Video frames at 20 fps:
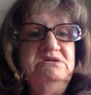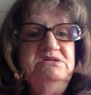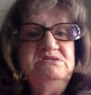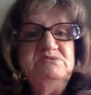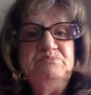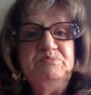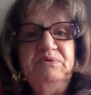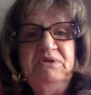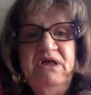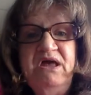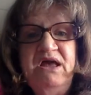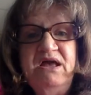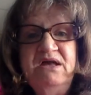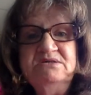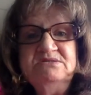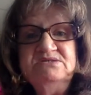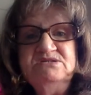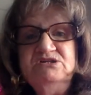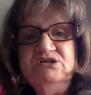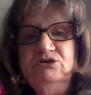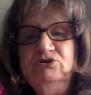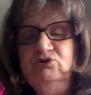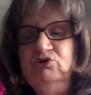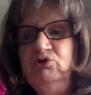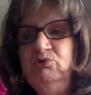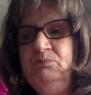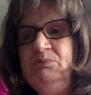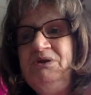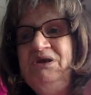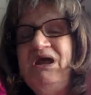these plans. The
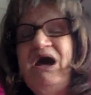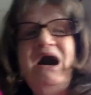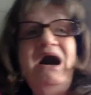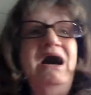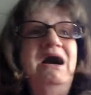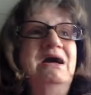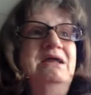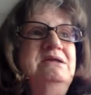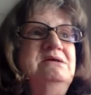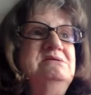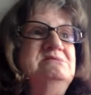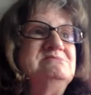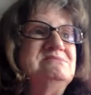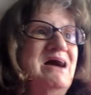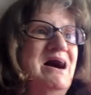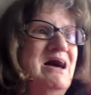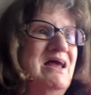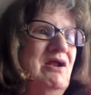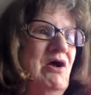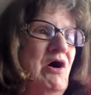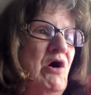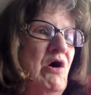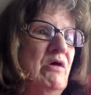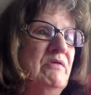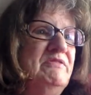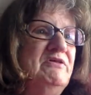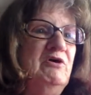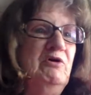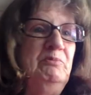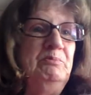Illuminati's got
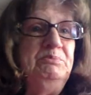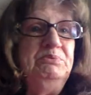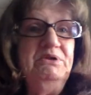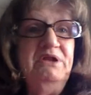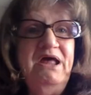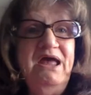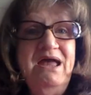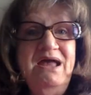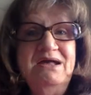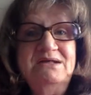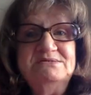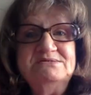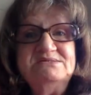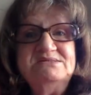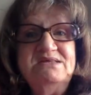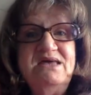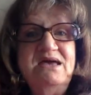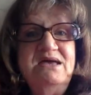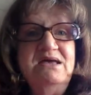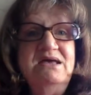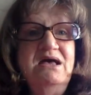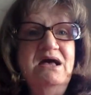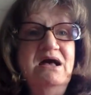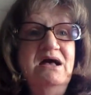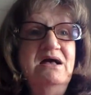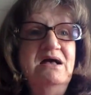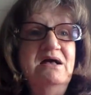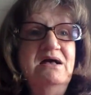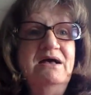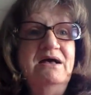all their plans. They,
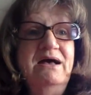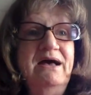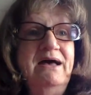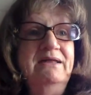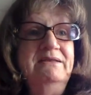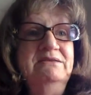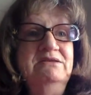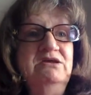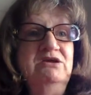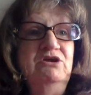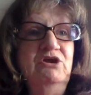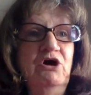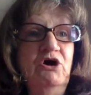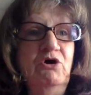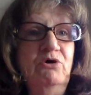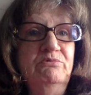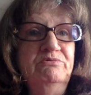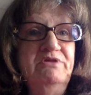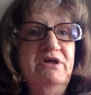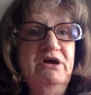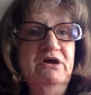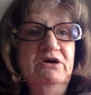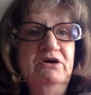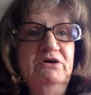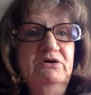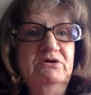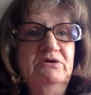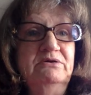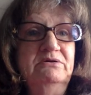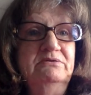and you know,
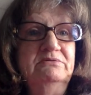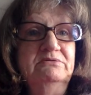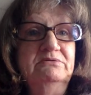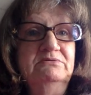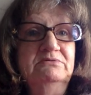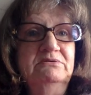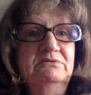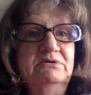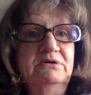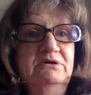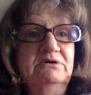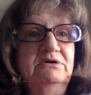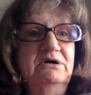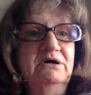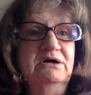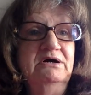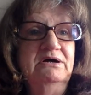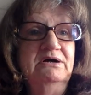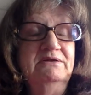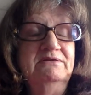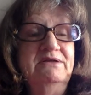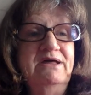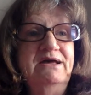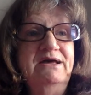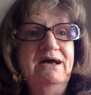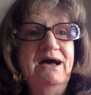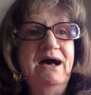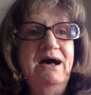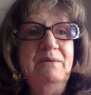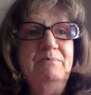they're, uh, they
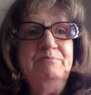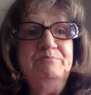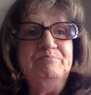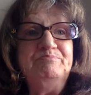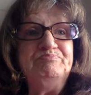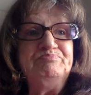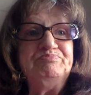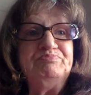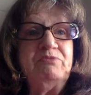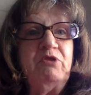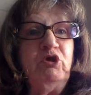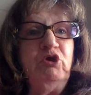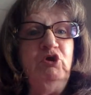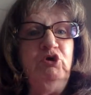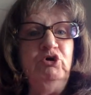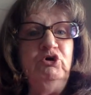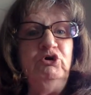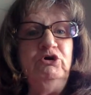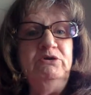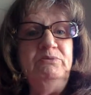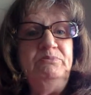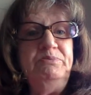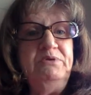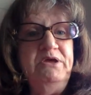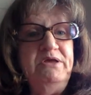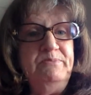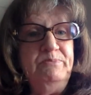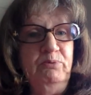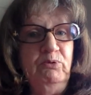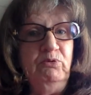got good
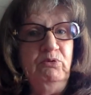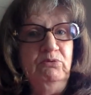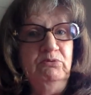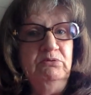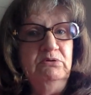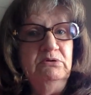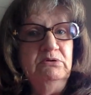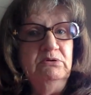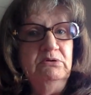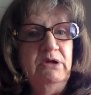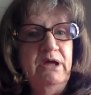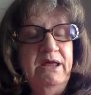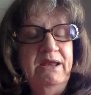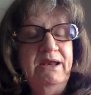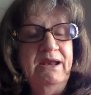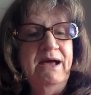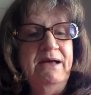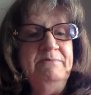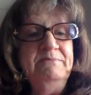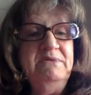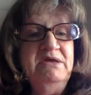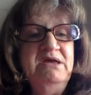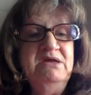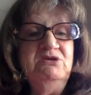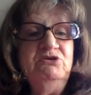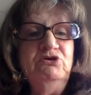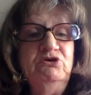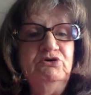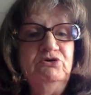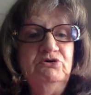people, and I
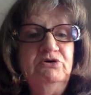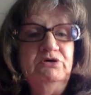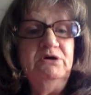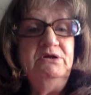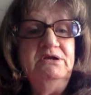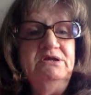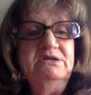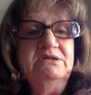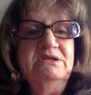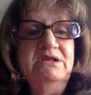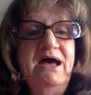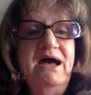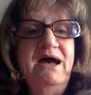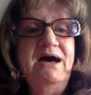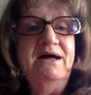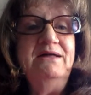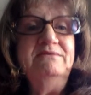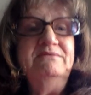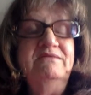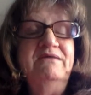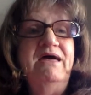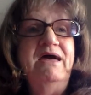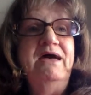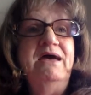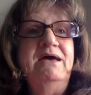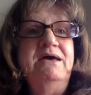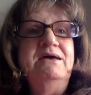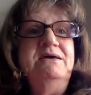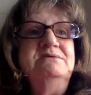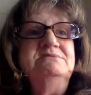mean good in that
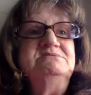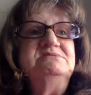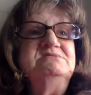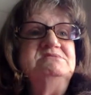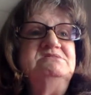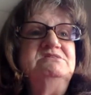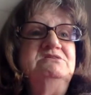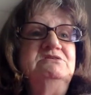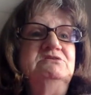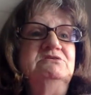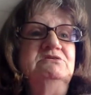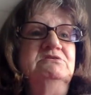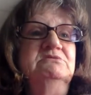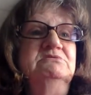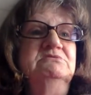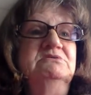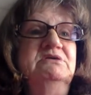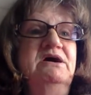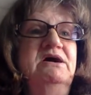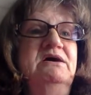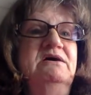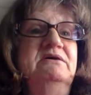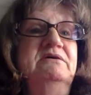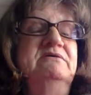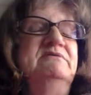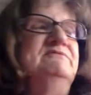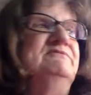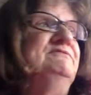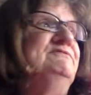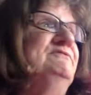they still
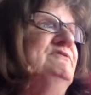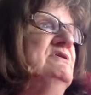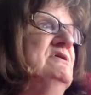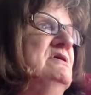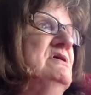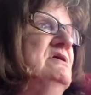love